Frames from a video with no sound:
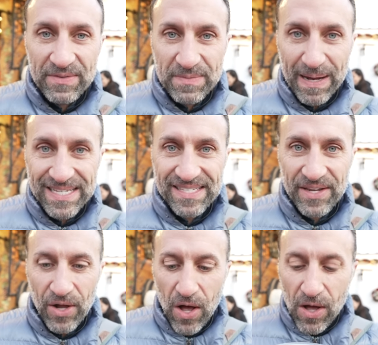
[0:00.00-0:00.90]
of spices
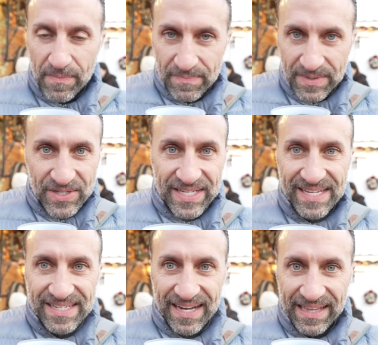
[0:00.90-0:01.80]
at all. It just
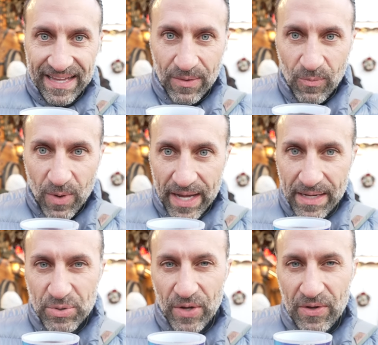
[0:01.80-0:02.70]
tastes kind of like wine.
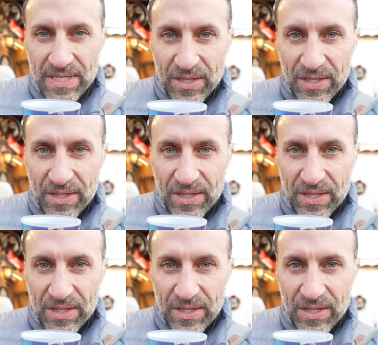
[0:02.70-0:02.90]
I'm sure there's a